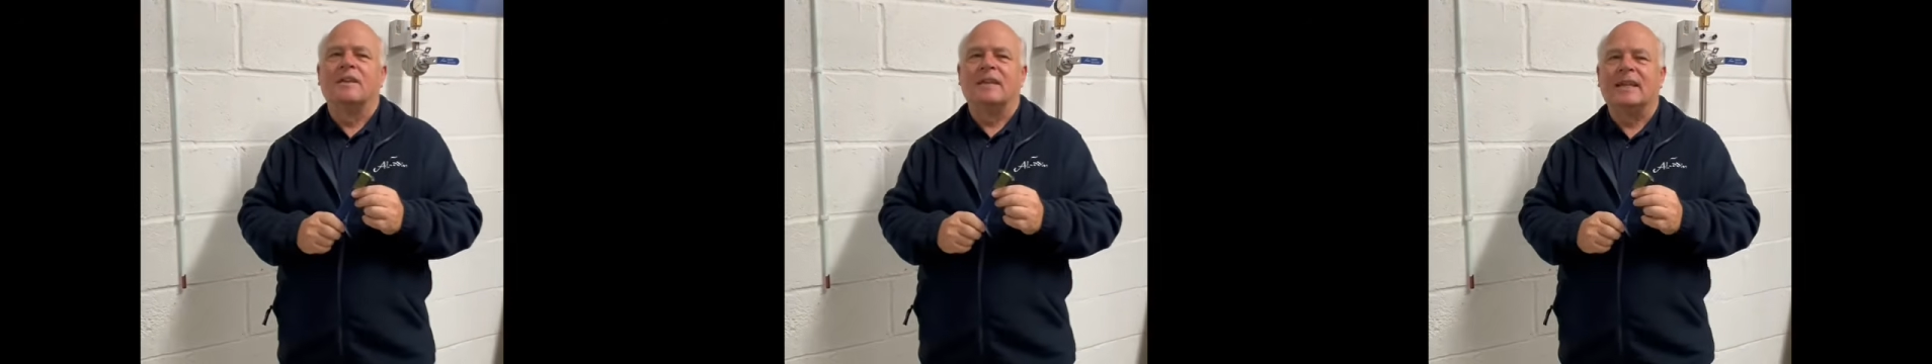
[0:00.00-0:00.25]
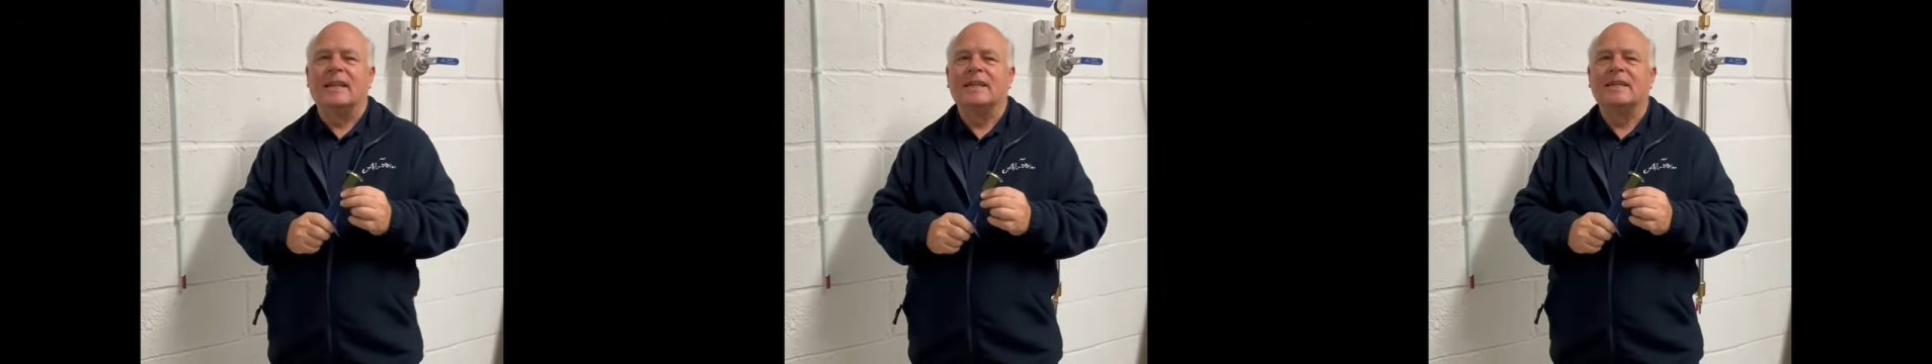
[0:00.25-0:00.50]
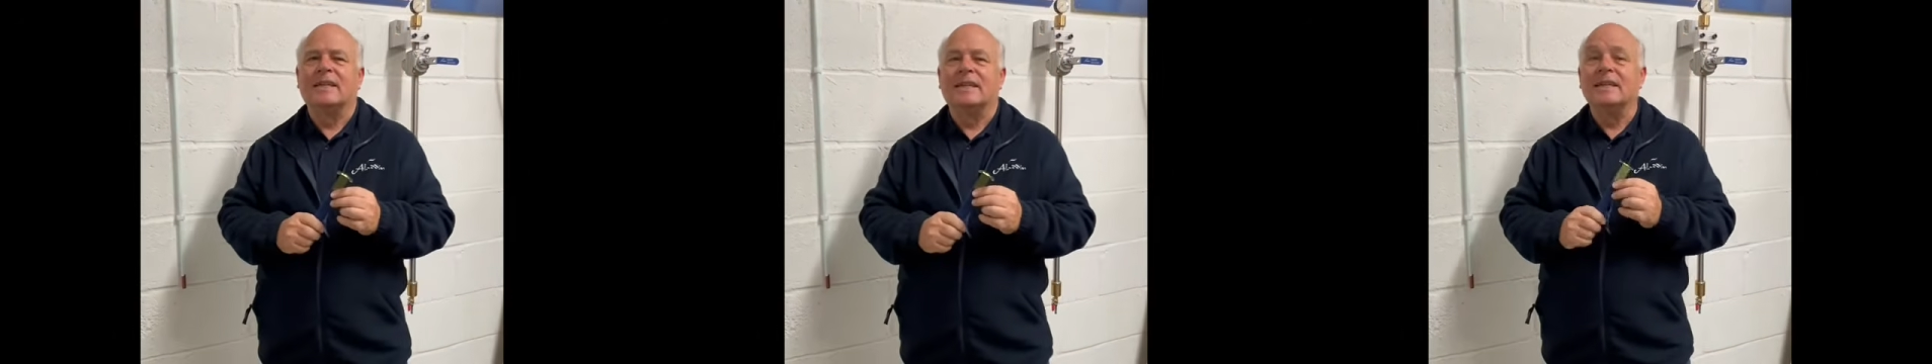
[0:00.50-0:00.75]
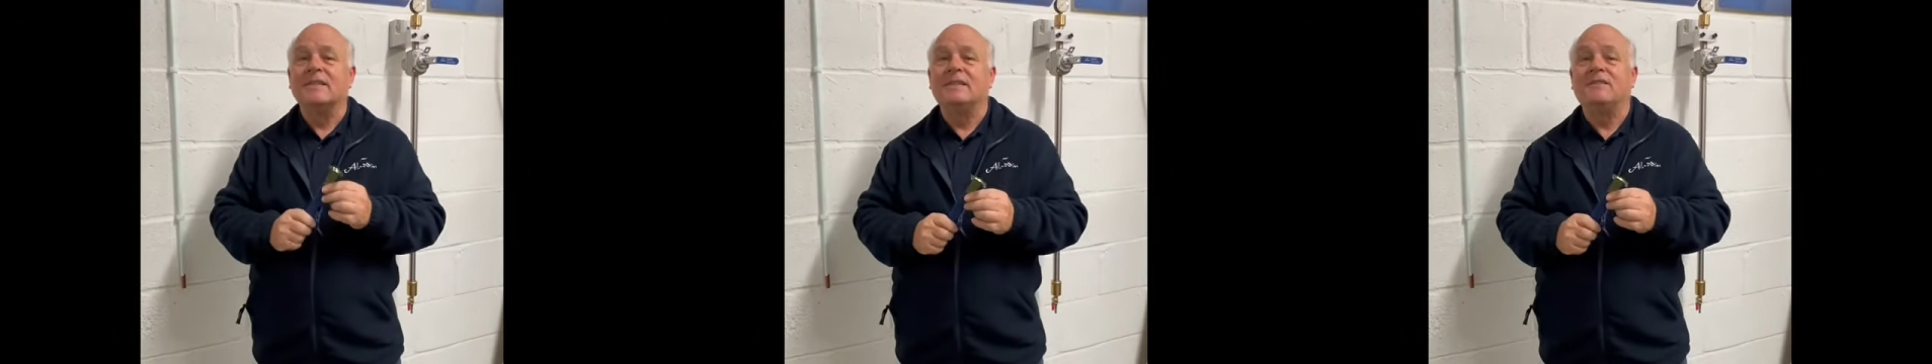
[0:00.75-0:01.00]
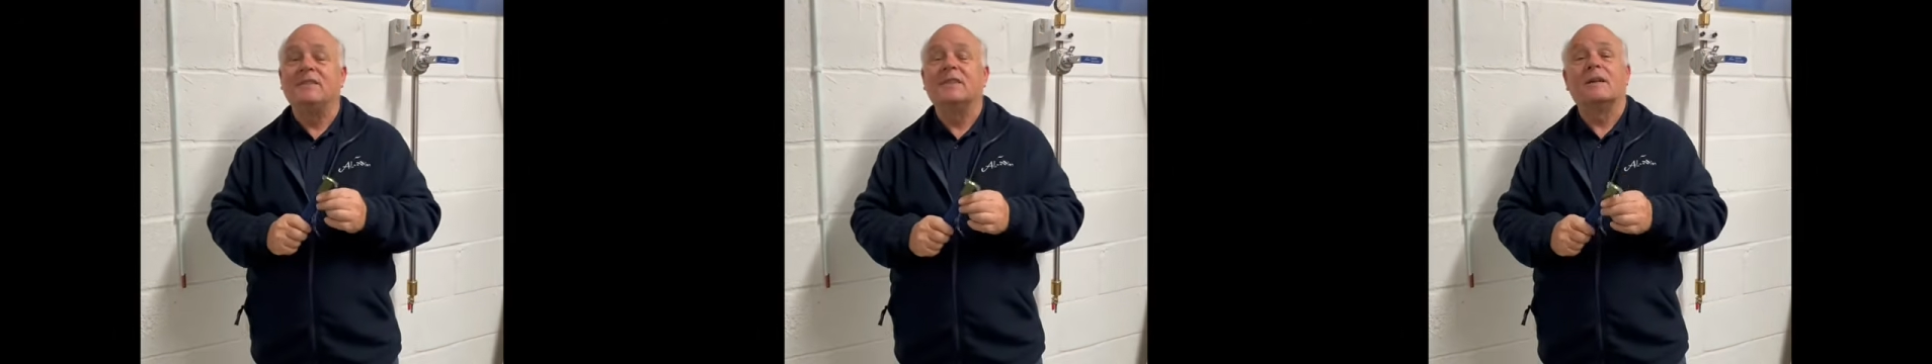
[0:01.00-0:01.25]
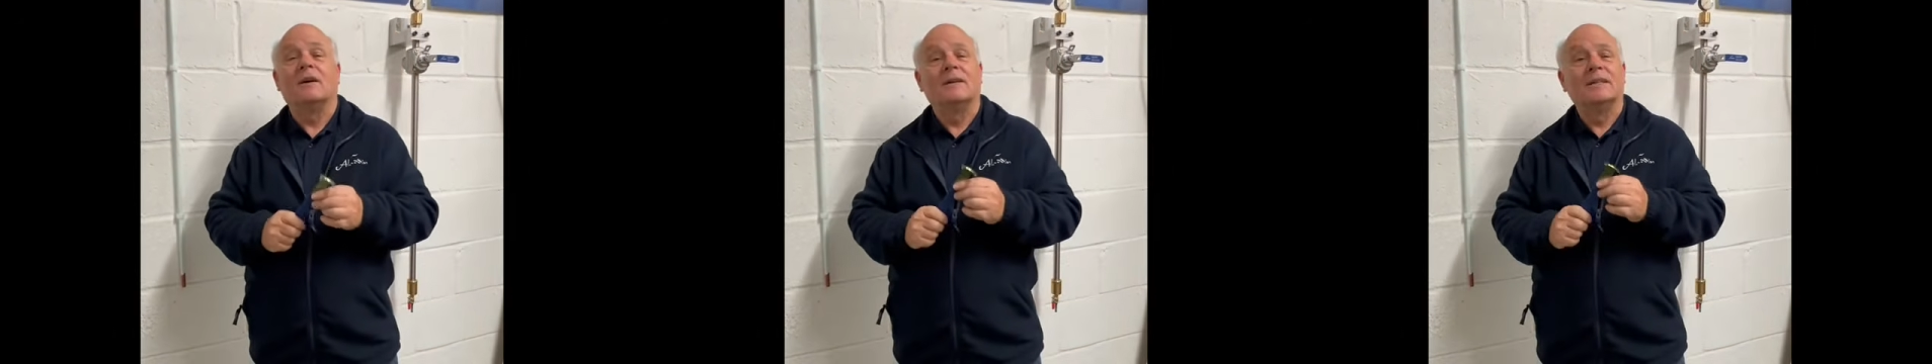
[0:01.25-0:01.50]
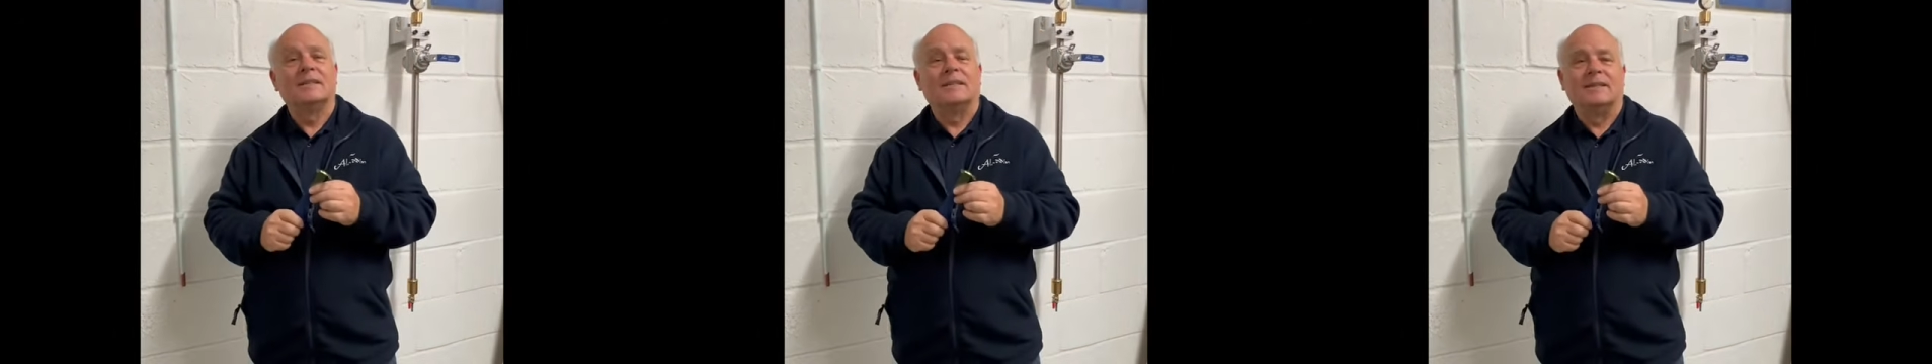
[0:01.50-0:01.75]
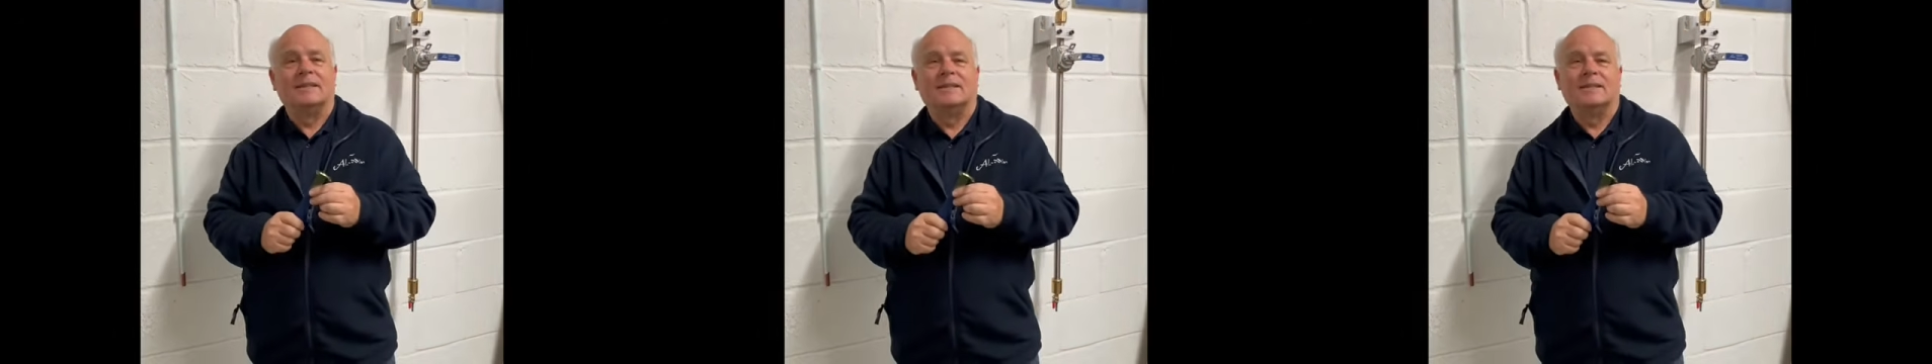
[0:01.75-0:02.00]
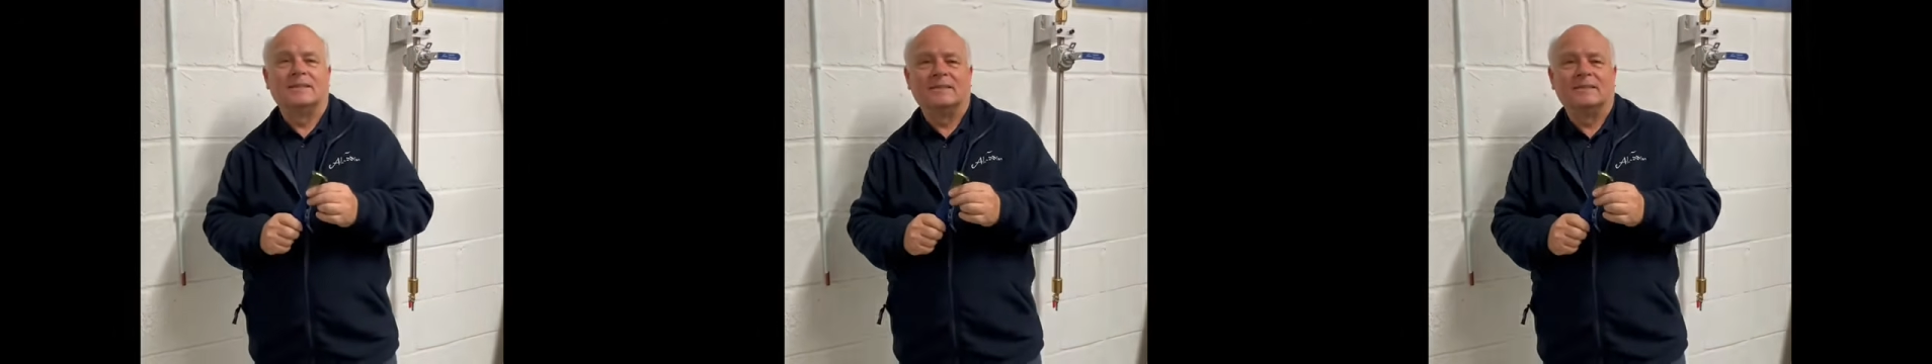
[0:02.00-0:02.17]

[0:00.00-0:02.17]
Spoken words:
the Aladdin EasyFit isolator.